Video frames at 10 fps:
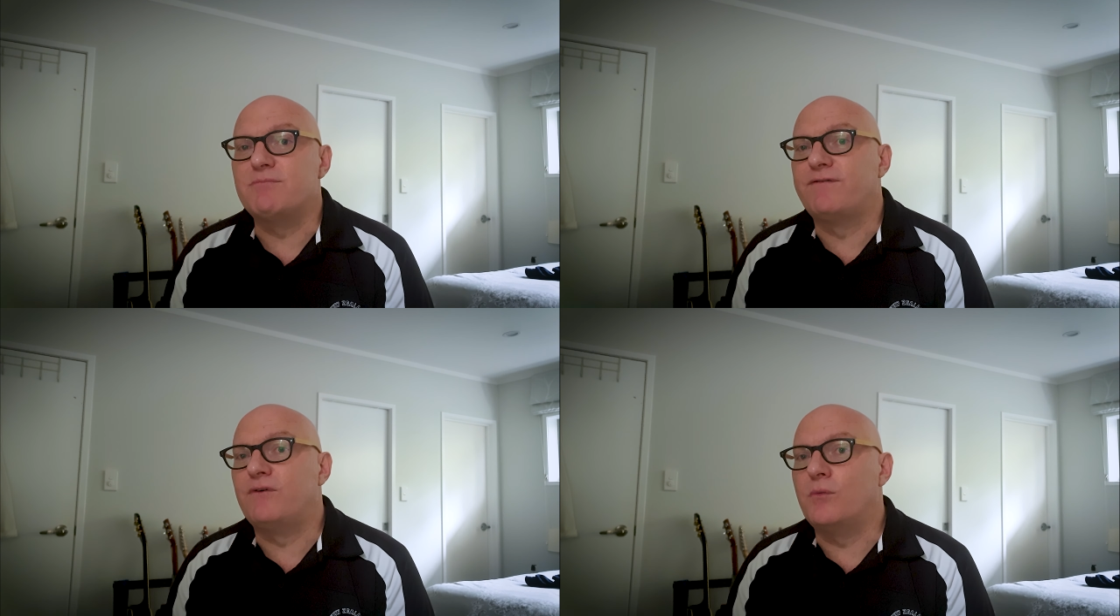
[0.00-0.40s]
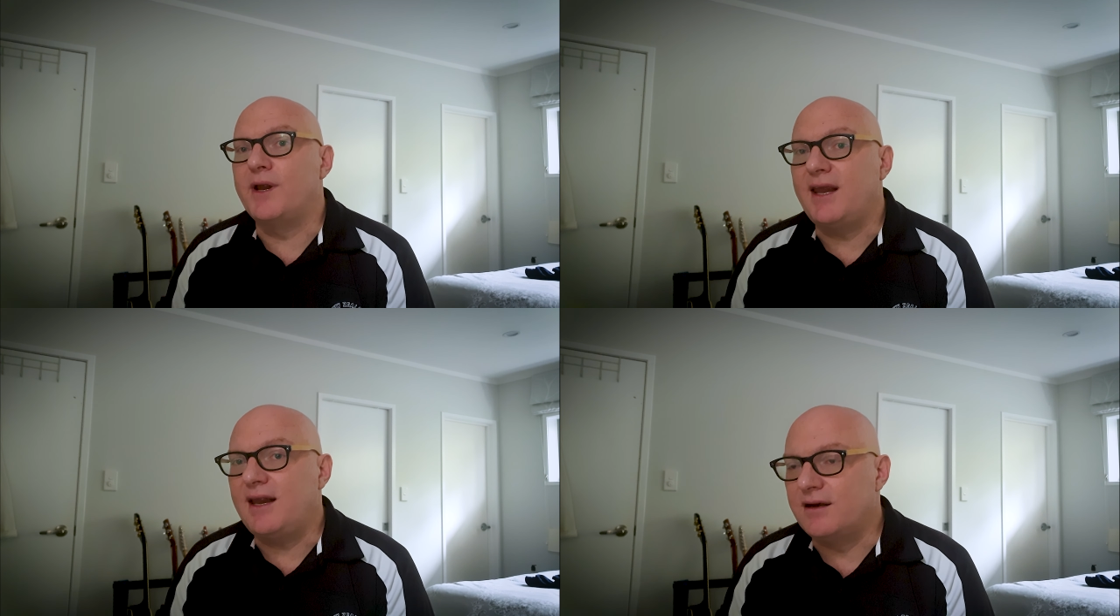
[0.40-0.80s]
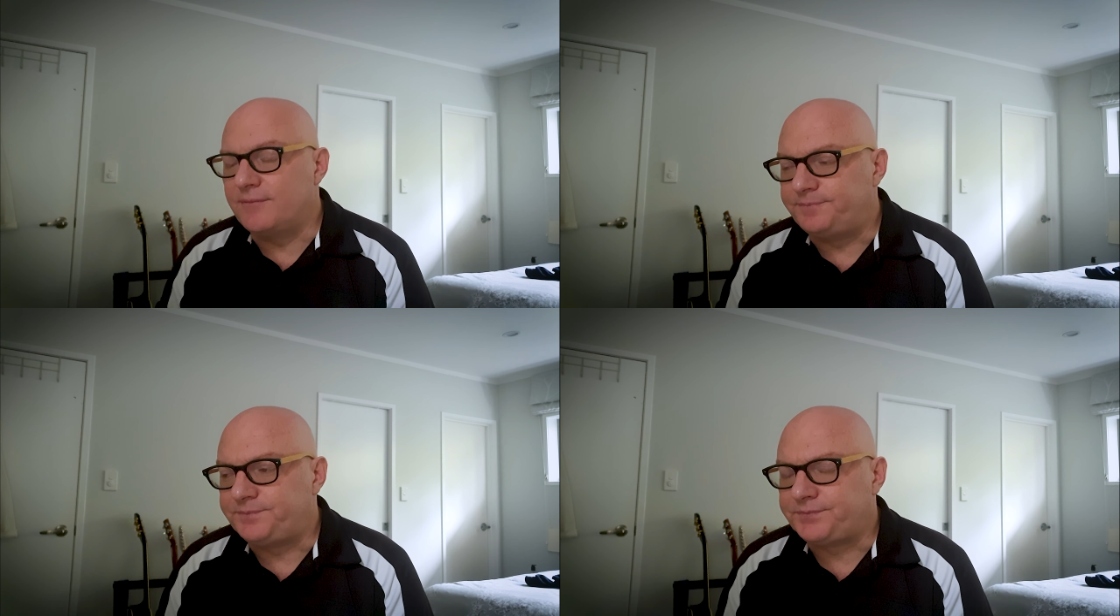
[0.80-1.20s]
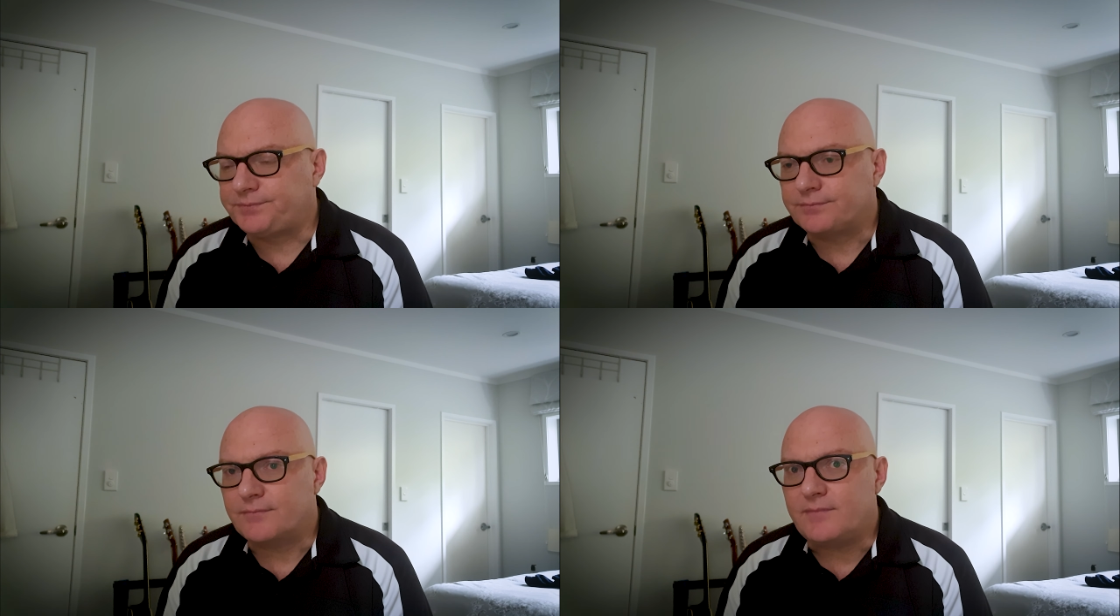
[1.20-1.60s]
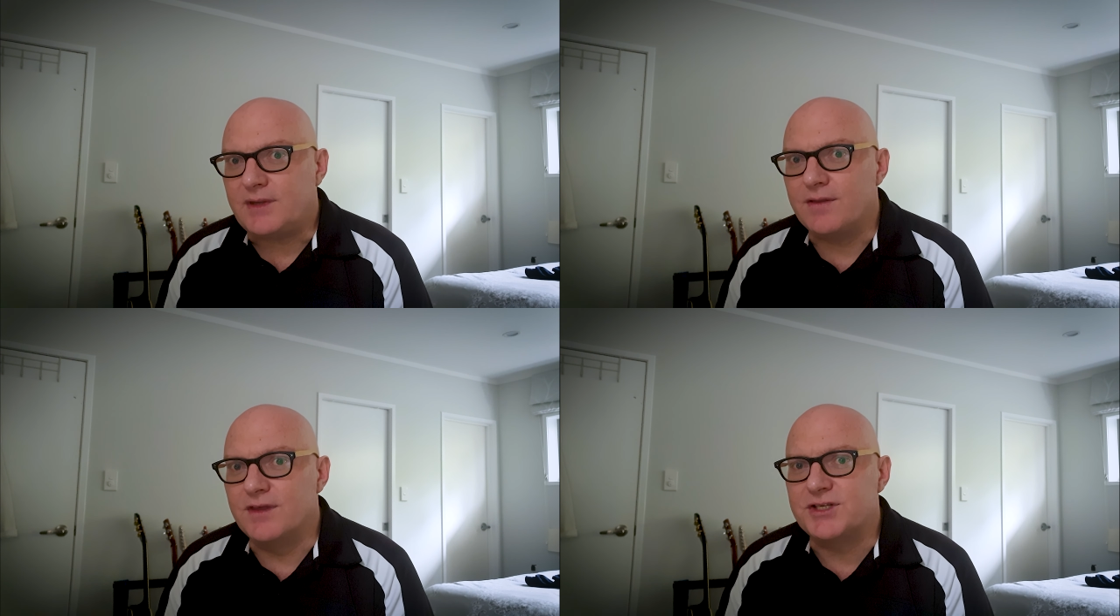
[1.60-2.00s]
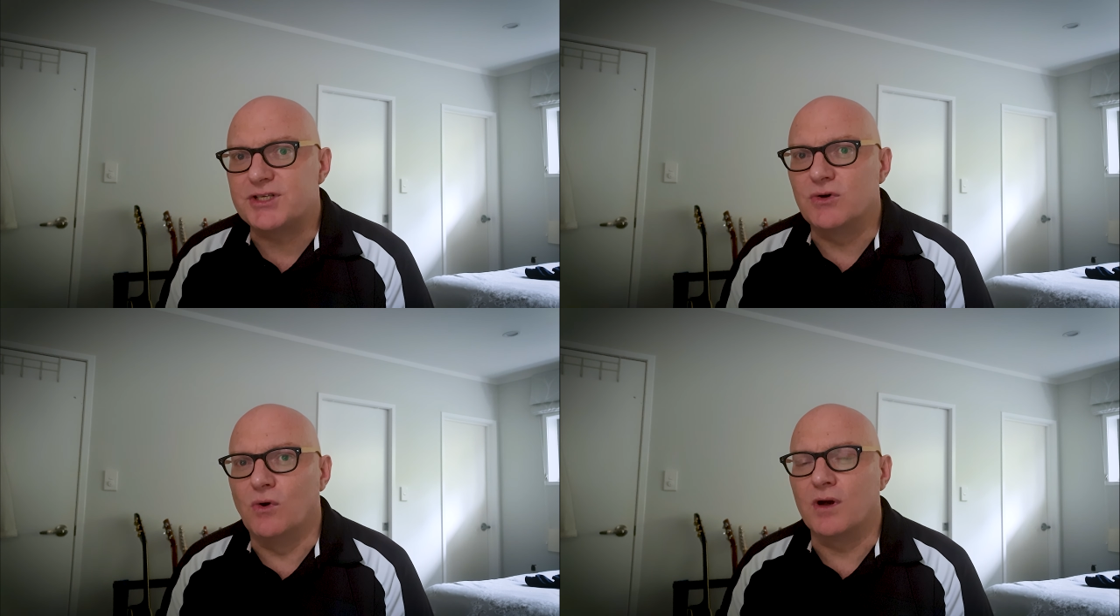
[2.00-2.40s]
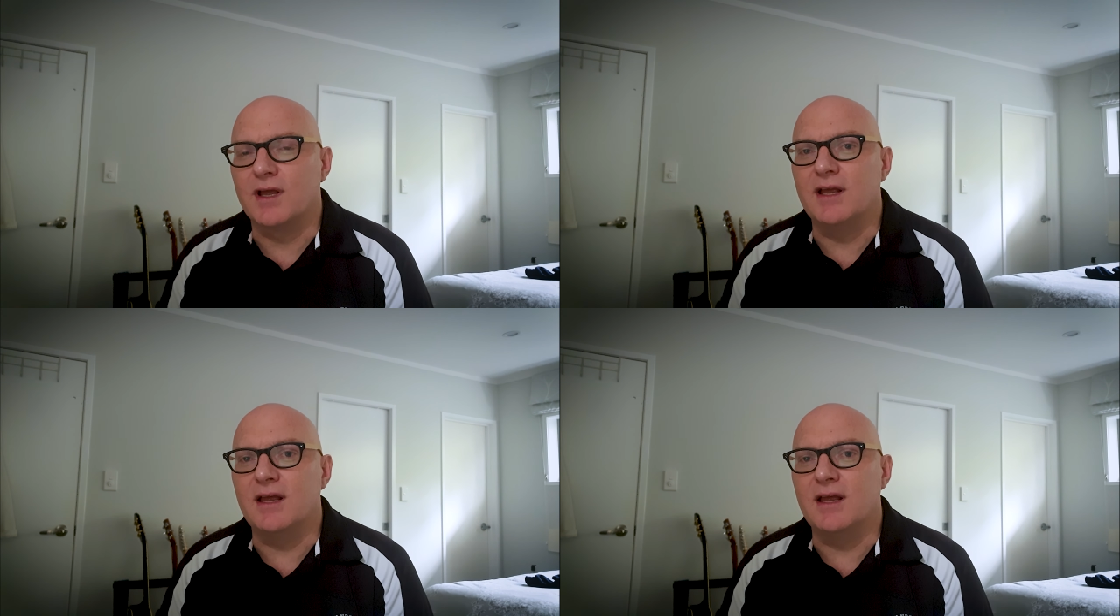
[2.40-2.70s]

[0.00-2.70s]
before we end this talk